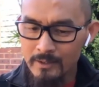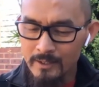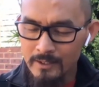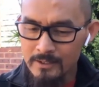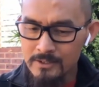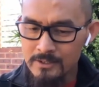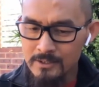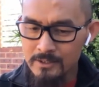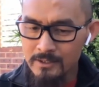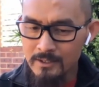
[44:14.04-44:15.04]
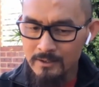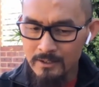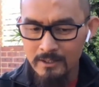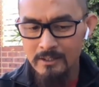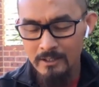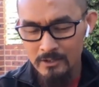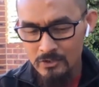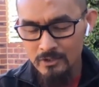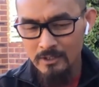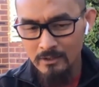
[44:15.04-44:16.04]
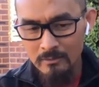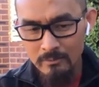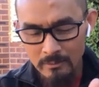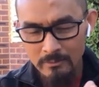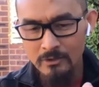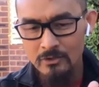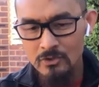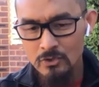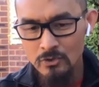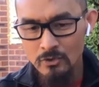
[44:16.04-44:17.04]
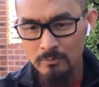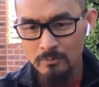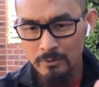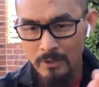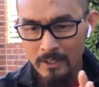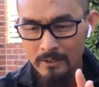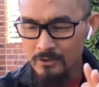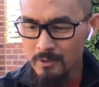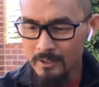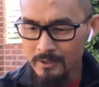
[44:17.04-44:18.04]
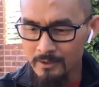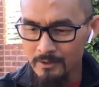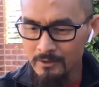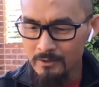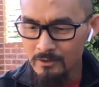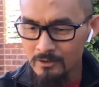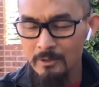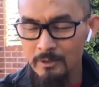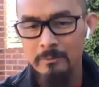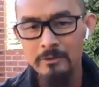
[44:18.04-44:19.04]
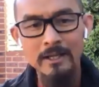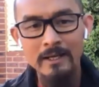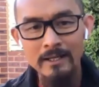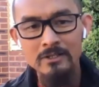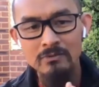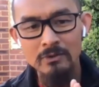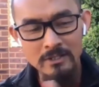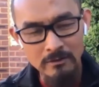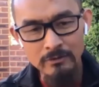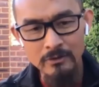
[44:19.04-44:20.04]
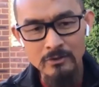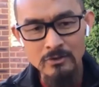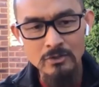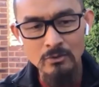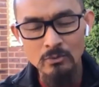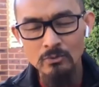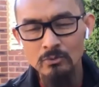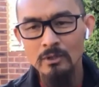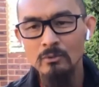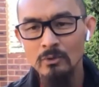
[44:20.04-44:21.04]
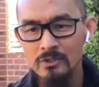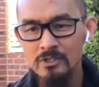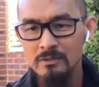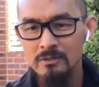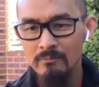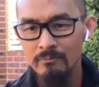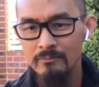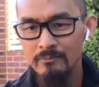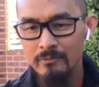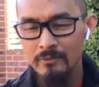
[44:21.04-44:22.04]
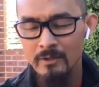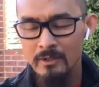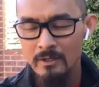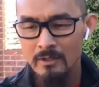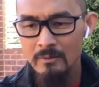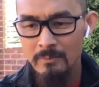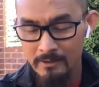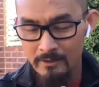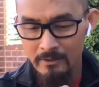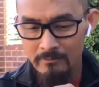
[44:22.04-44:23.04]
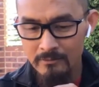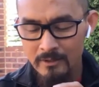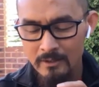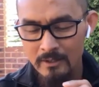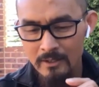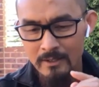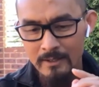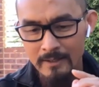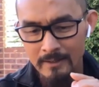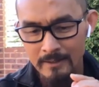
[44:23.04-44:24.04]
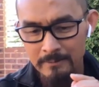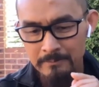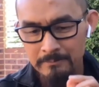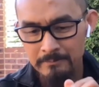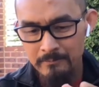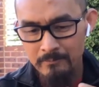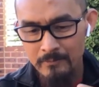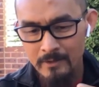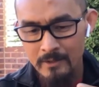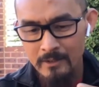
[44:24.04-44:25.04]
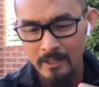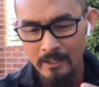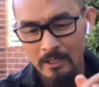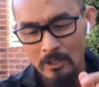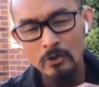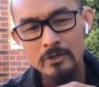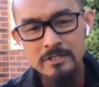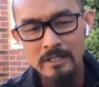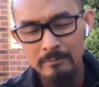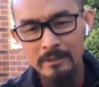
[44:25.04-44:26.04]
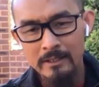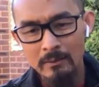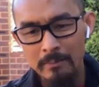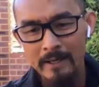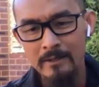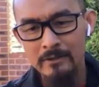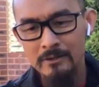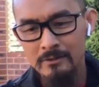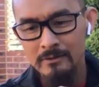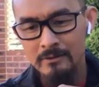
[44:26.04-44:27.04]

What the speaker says: there's a dedication and a commitment to practice, my commitment today is very different to what it was back then. And I learned something about,